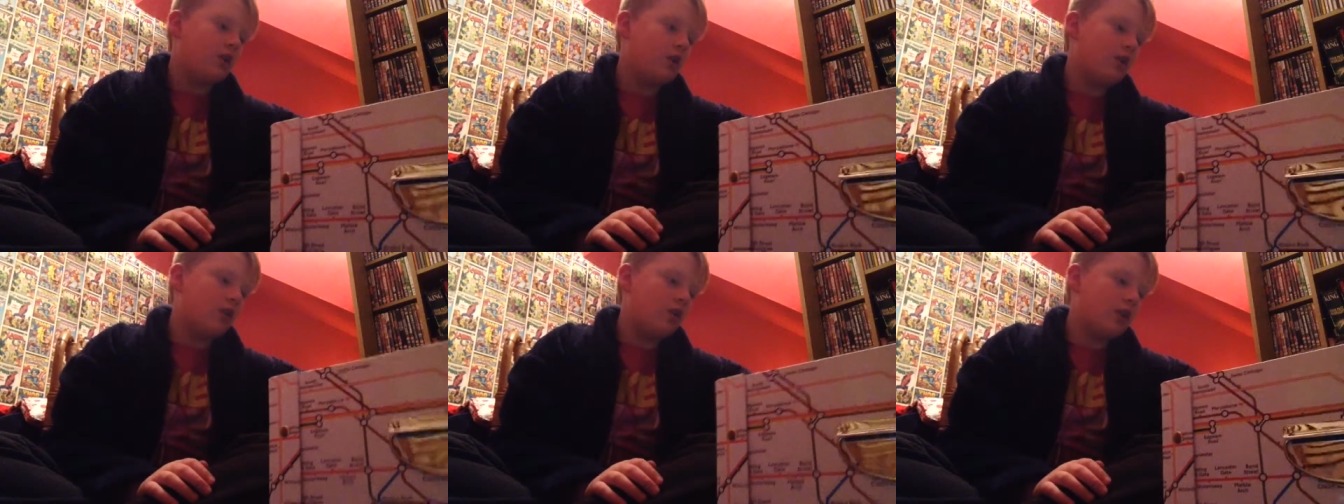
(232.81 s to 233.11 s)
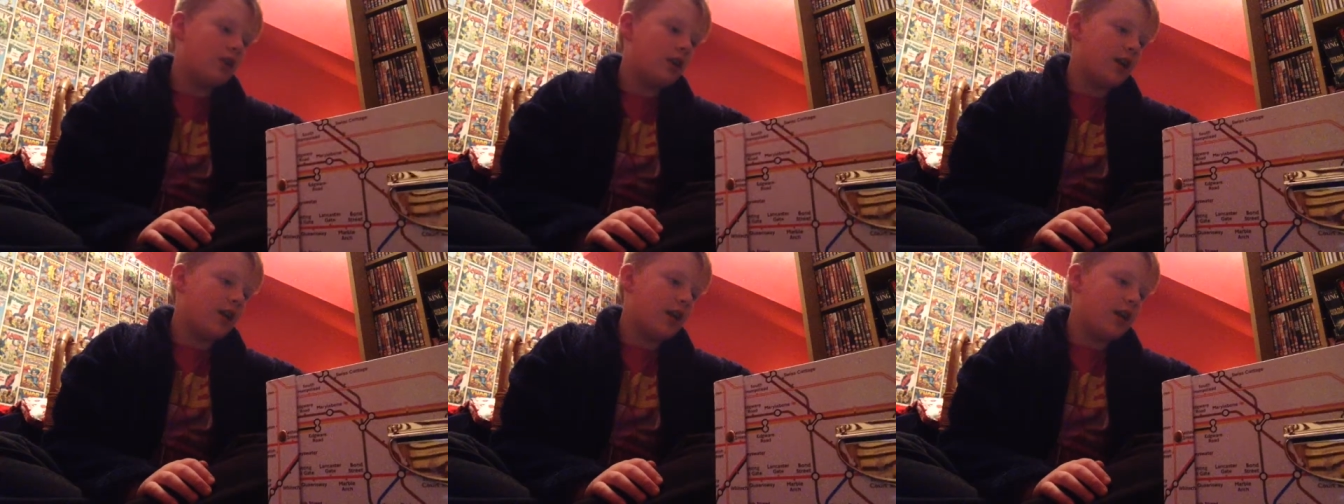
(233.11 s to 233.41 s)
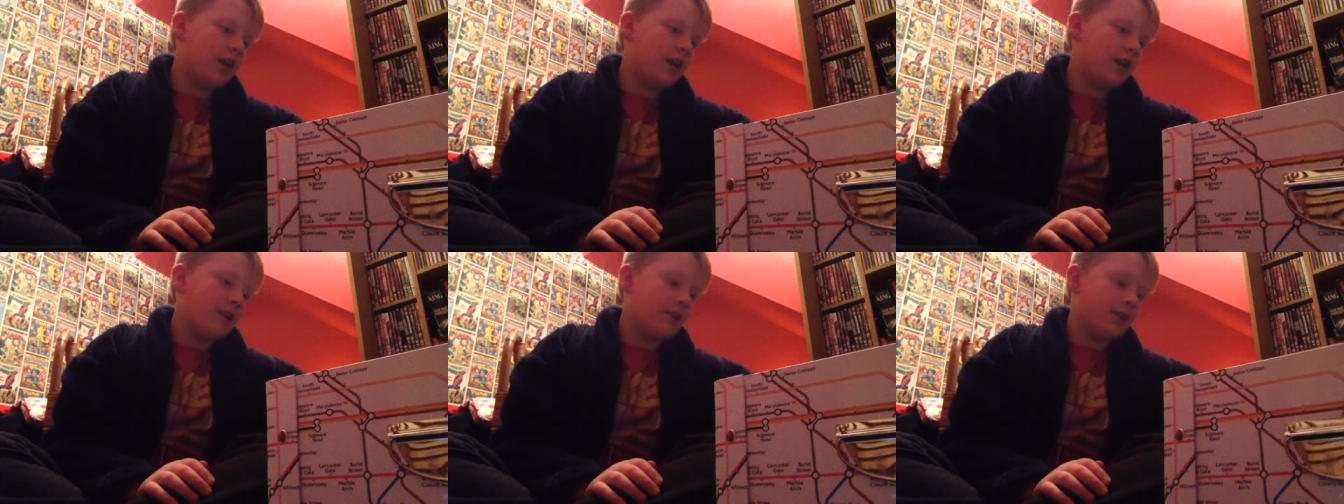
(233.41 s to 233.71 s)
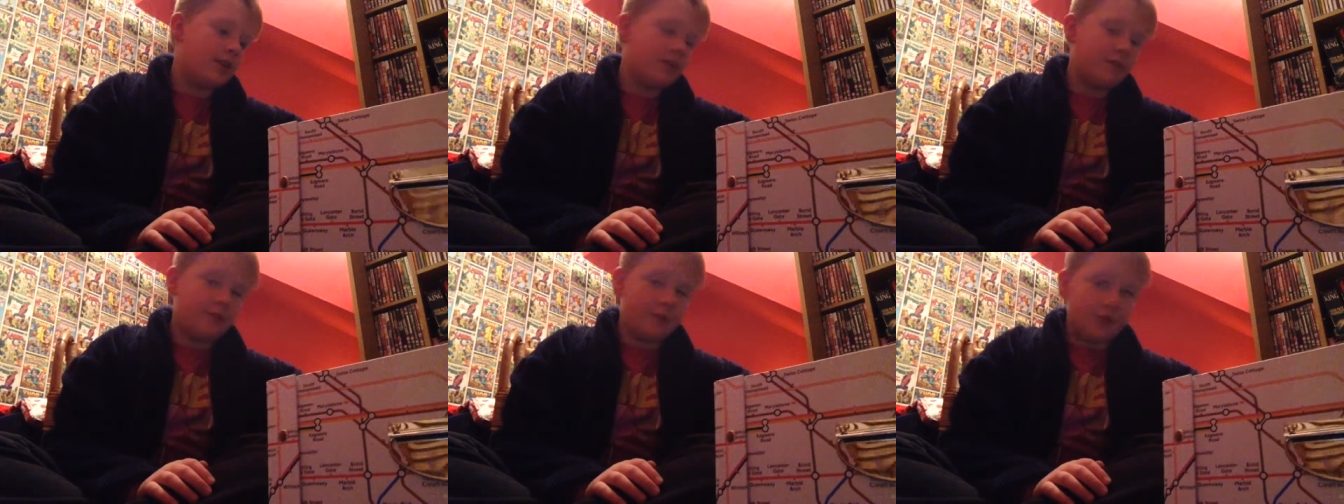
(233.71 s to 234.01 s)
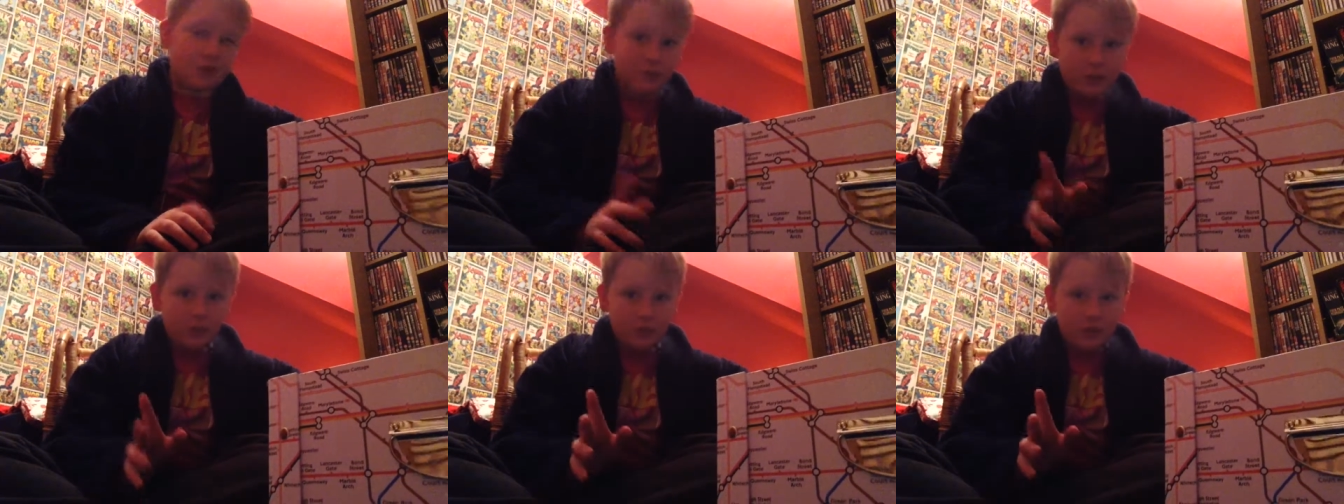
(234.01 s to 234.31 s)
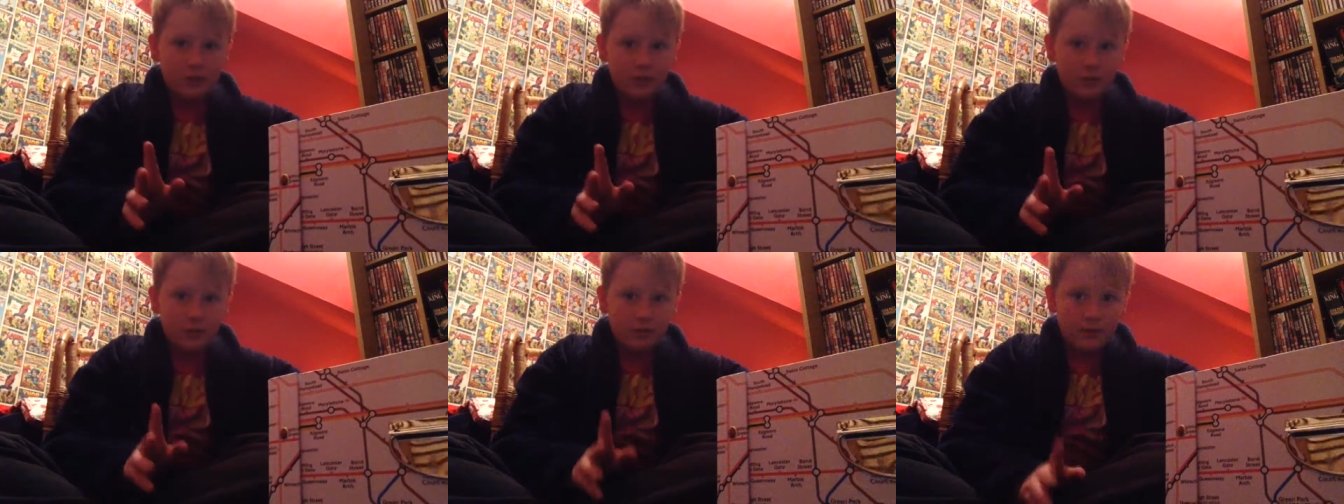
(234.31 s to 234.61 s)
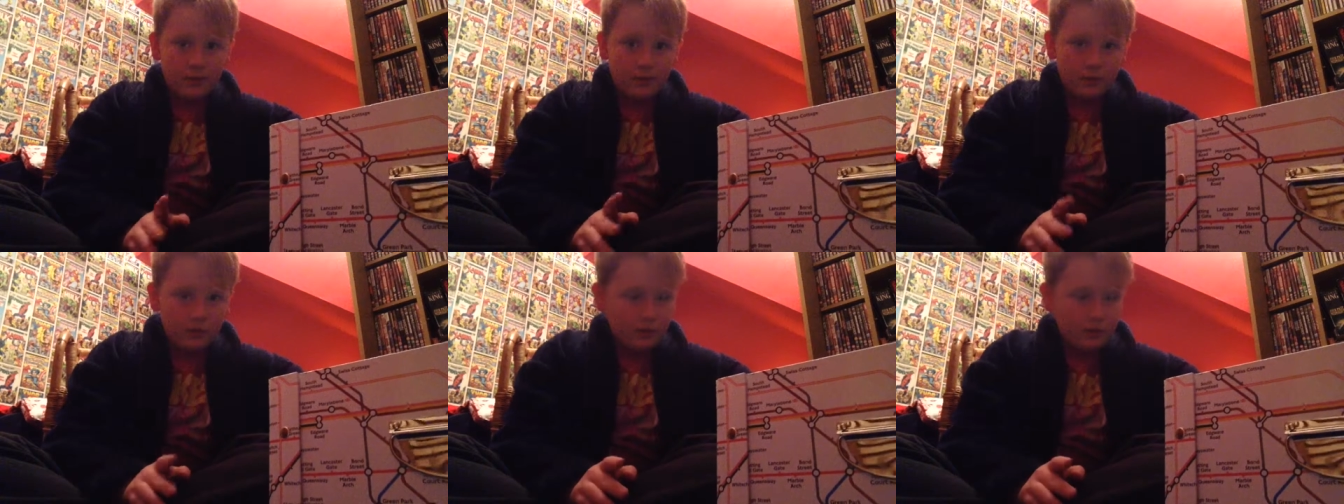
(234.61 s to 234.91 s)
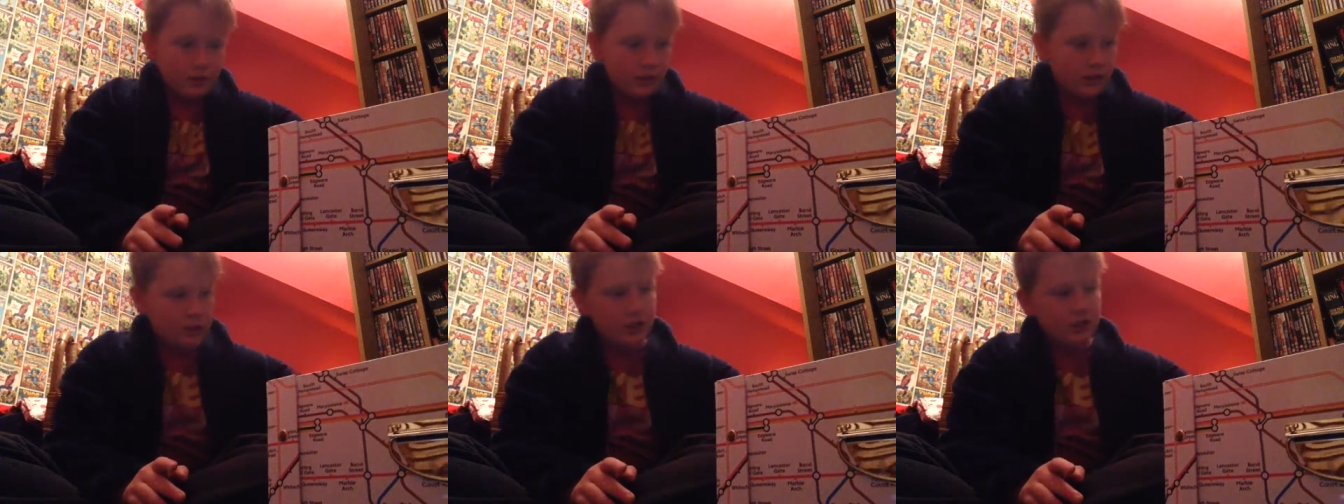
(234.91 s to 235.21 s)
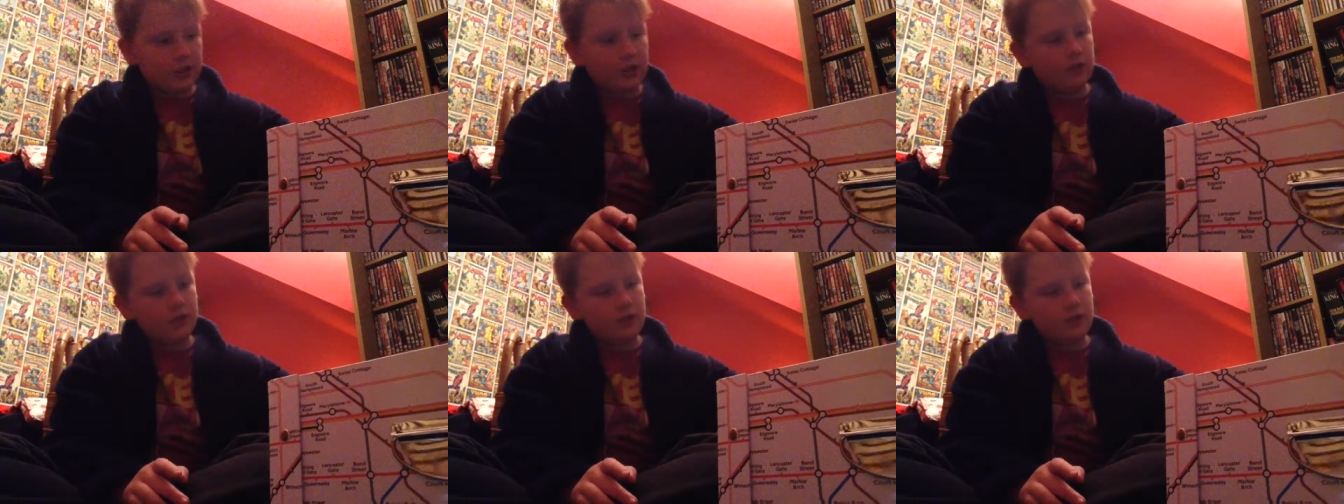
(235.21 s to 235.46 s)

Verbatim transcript: Okay, I'm gonna finish with the really rare one last.